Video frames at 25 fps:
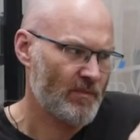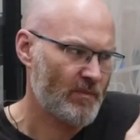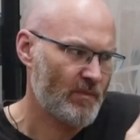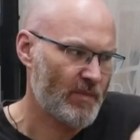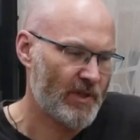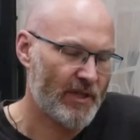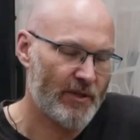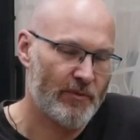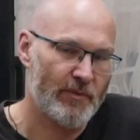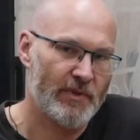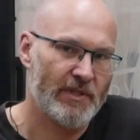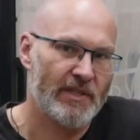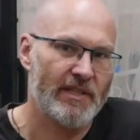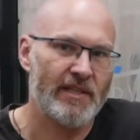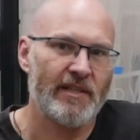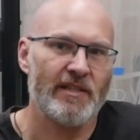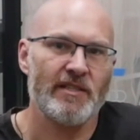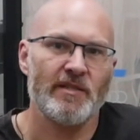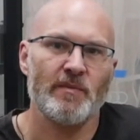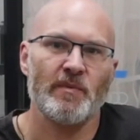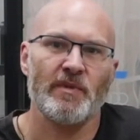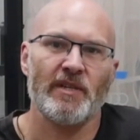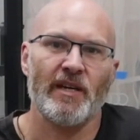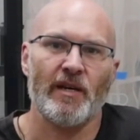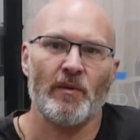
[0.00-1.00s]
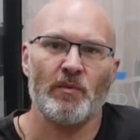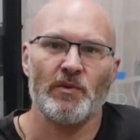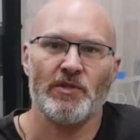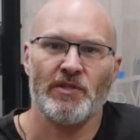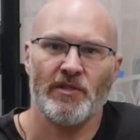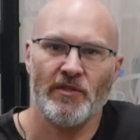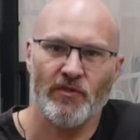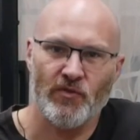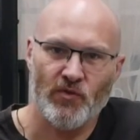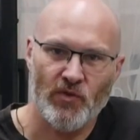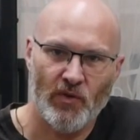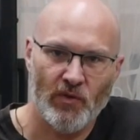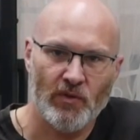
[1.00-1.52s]
But I really need to be able to
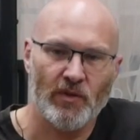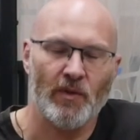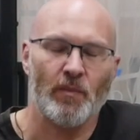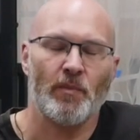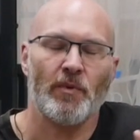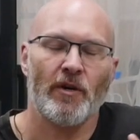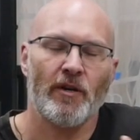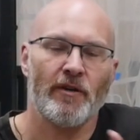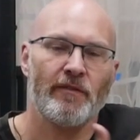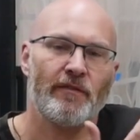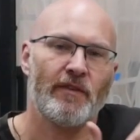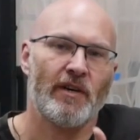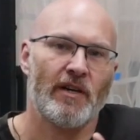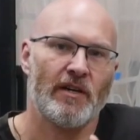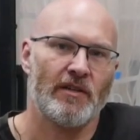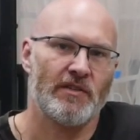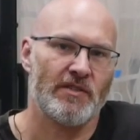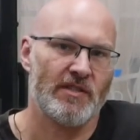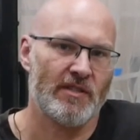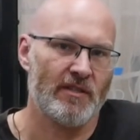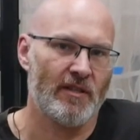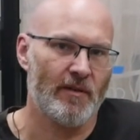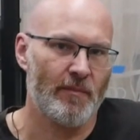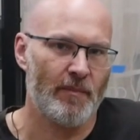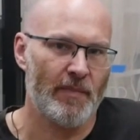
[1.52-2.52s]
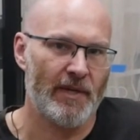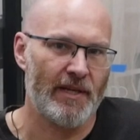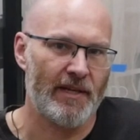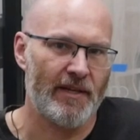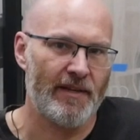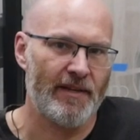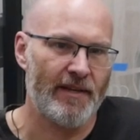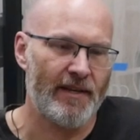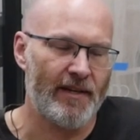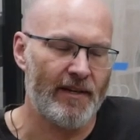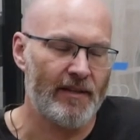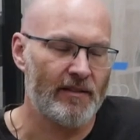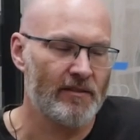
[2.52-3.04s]
control the profiles a lot better
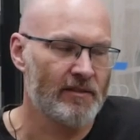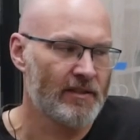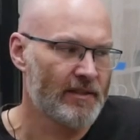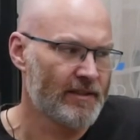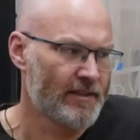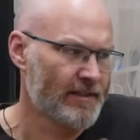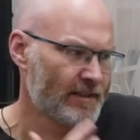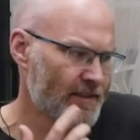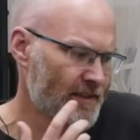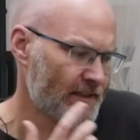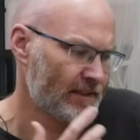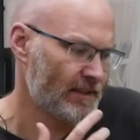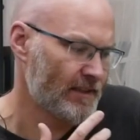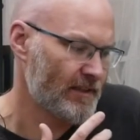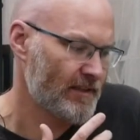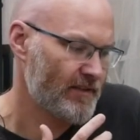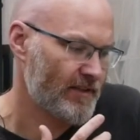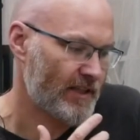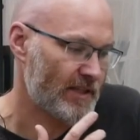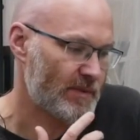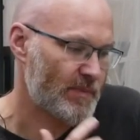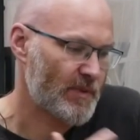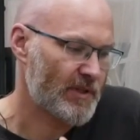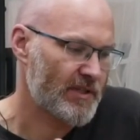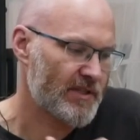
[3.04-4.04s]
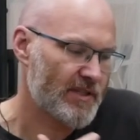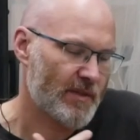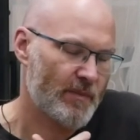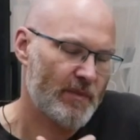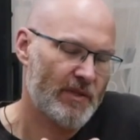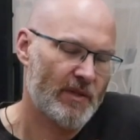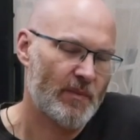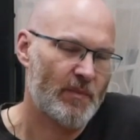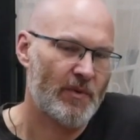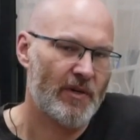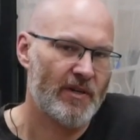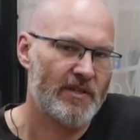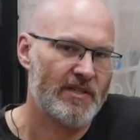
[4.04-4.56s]
now. That's because I'm in
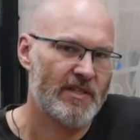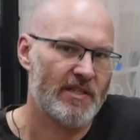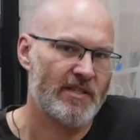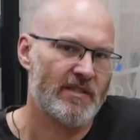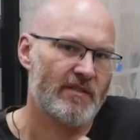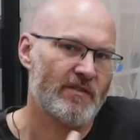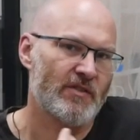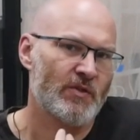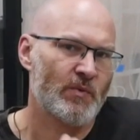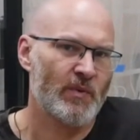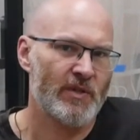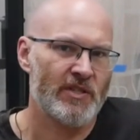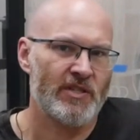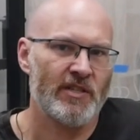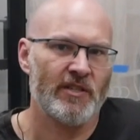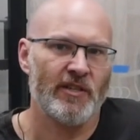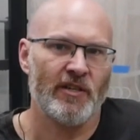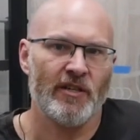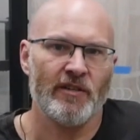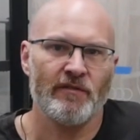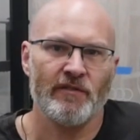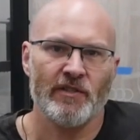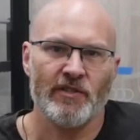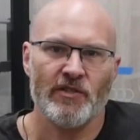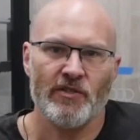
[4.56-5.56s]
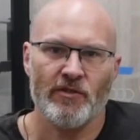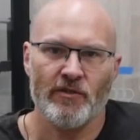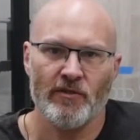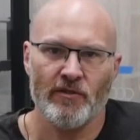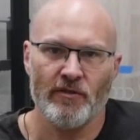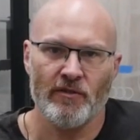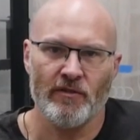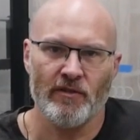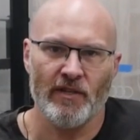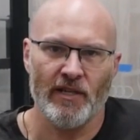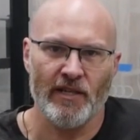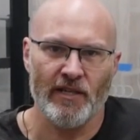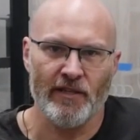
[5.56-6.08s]
the process of switching over
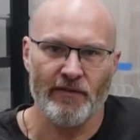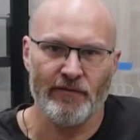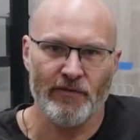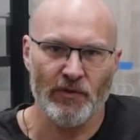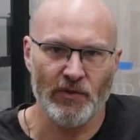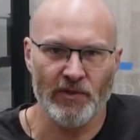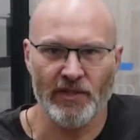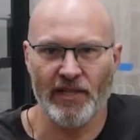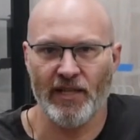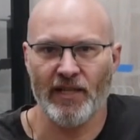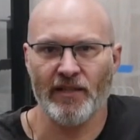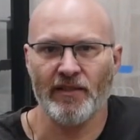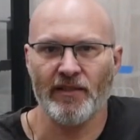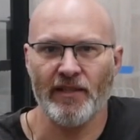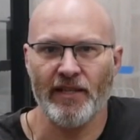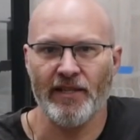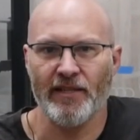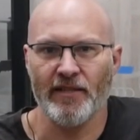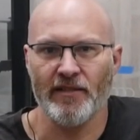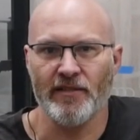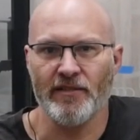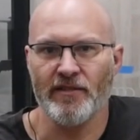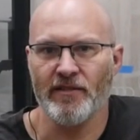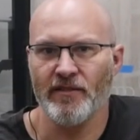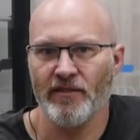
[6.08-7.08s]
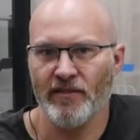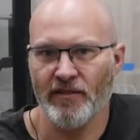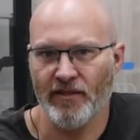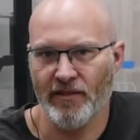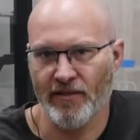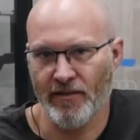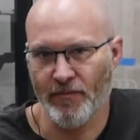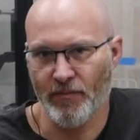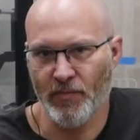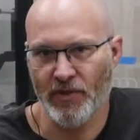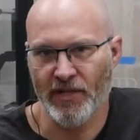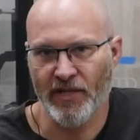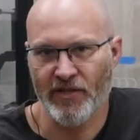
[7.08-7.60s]
to a fully
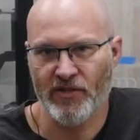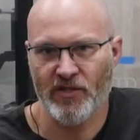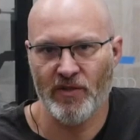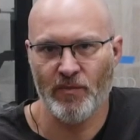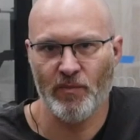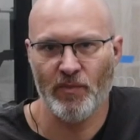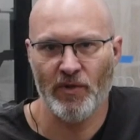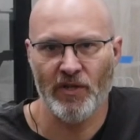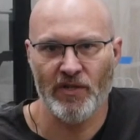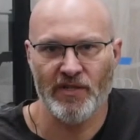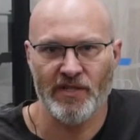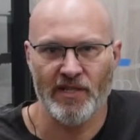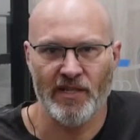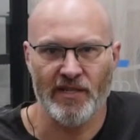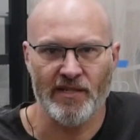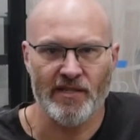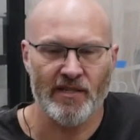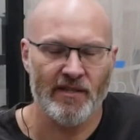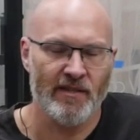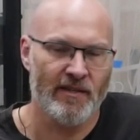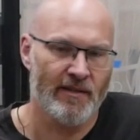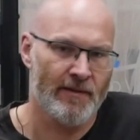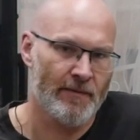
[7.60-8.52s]
unleaded production process.